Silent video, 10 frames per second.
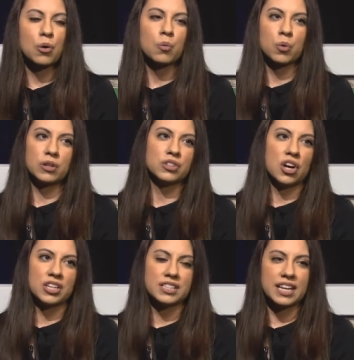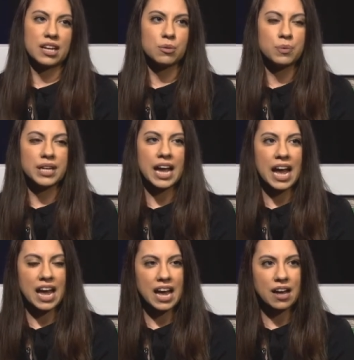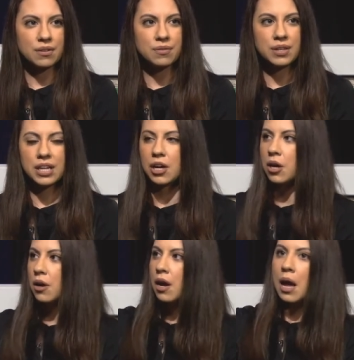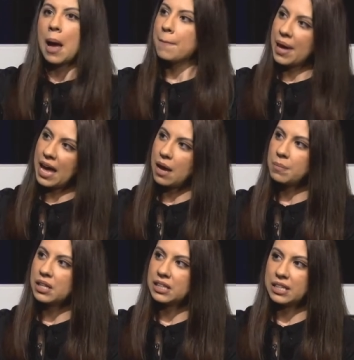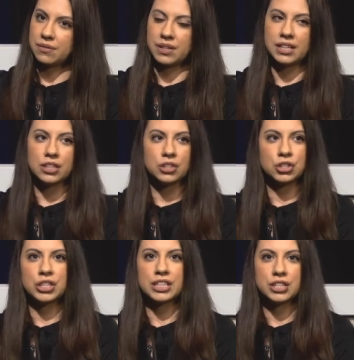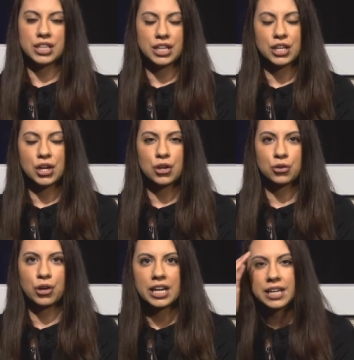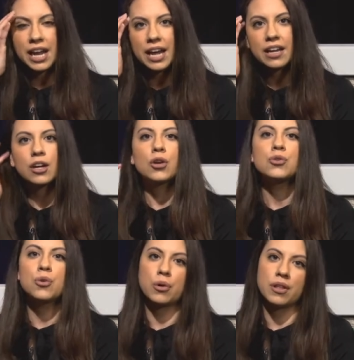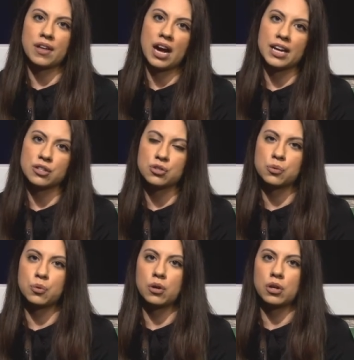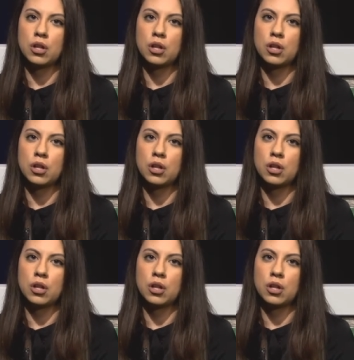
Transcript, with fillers: World Art Day, we have here Pam Levy. She's the Great Neck North High School.